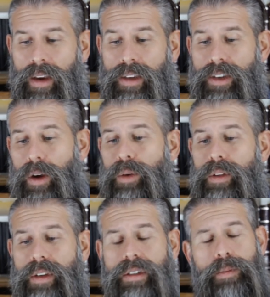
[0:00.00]
So
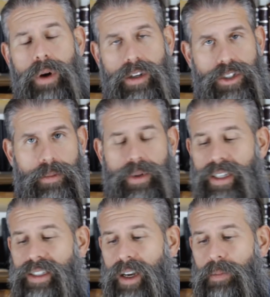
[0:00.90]
this parsha
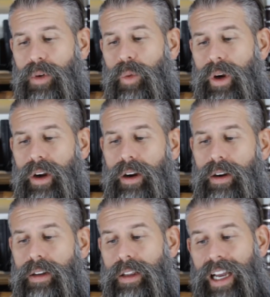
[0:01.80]
picks up
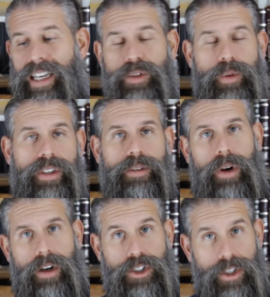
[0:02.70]
where last week's
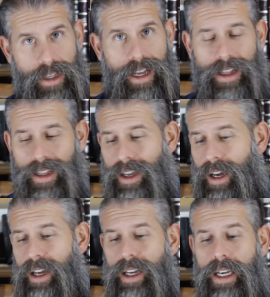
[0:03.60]
parsha, Lech
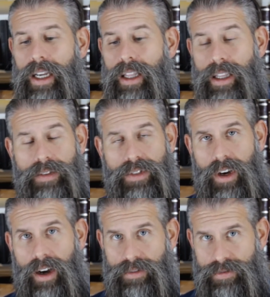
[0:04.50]
Lecha, leaves
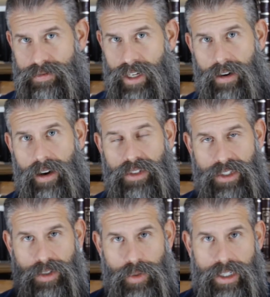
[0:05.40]
off. Now
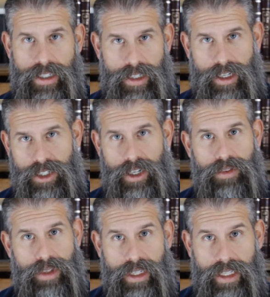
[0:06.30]
obviously we couldn't touch on
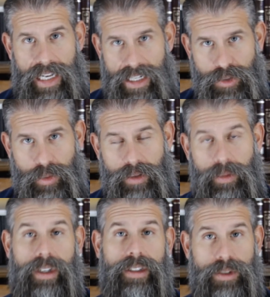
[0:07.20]
everything last week
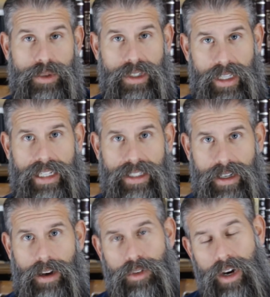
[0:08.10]
because there was a lot to
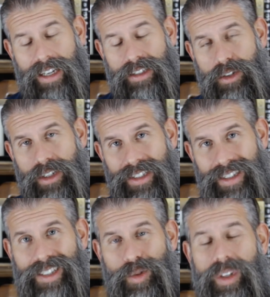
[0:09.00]
cover as there is
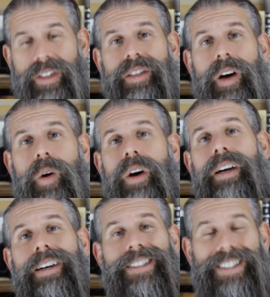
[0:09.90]
this week. So
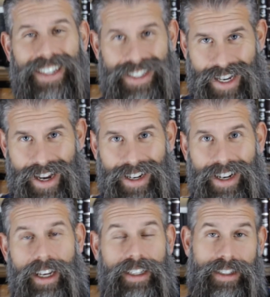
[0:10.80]
sit tight,
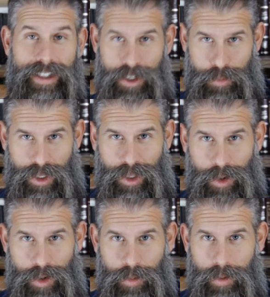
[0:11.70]
it's going to be a
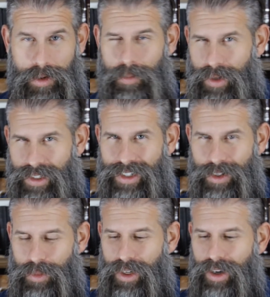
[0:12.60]
long one, but it's
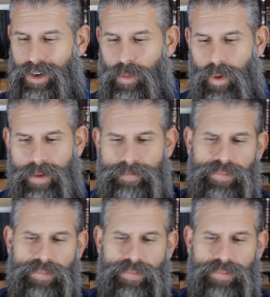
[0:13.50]
going to be a good one.